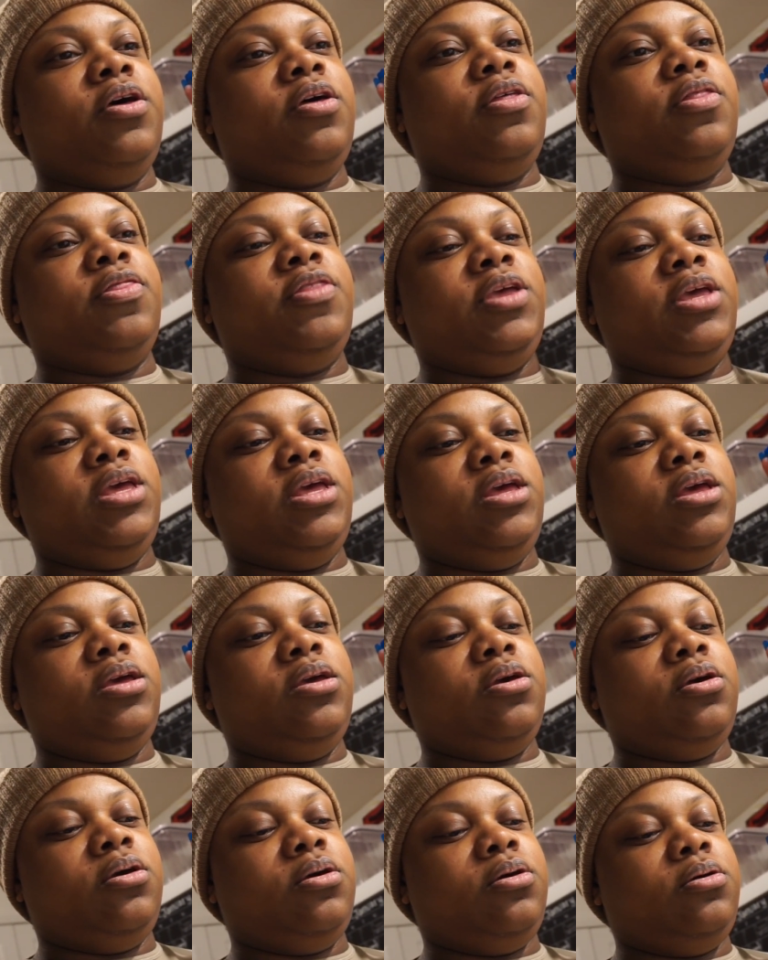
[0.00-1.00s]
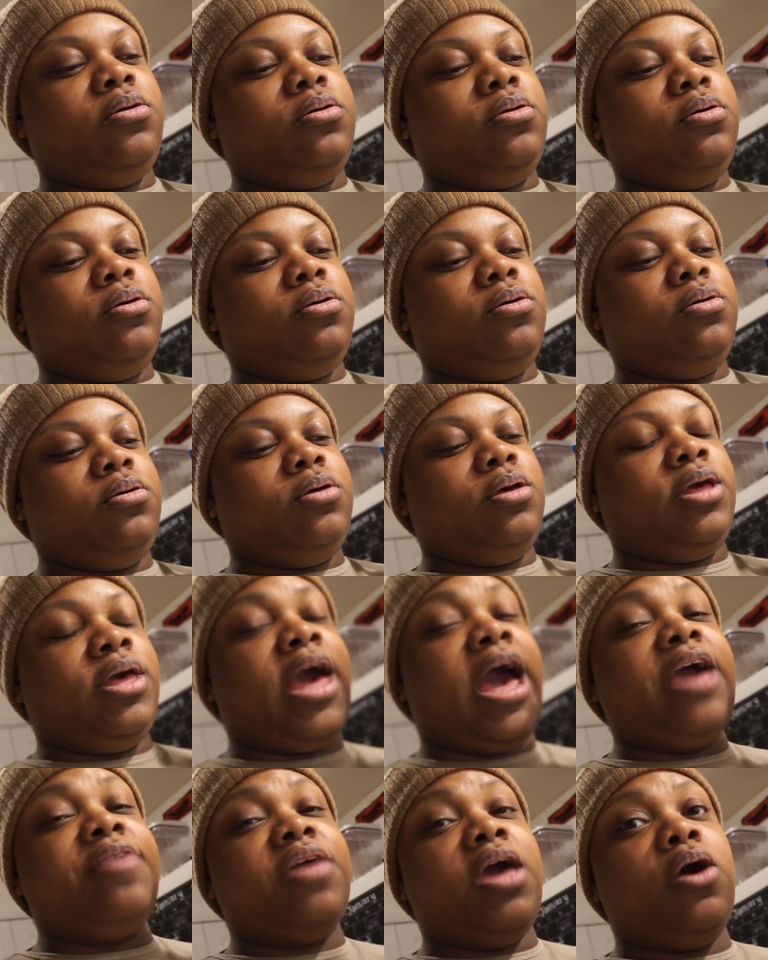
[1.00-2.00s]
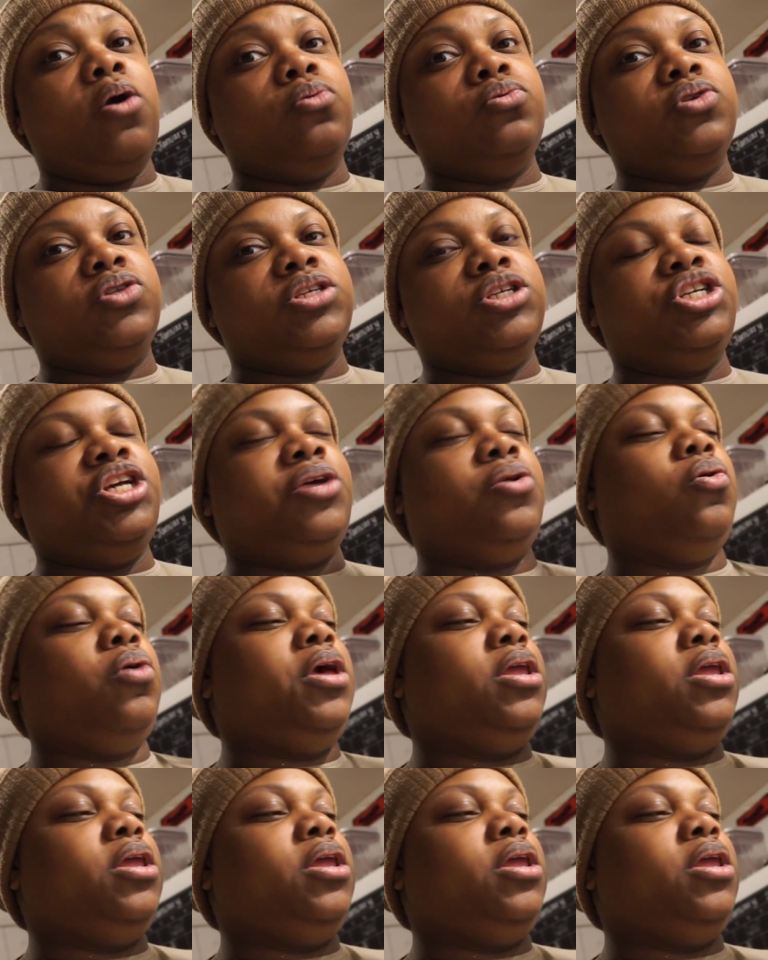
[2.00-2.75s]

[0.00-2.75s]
the guy that owns the channel.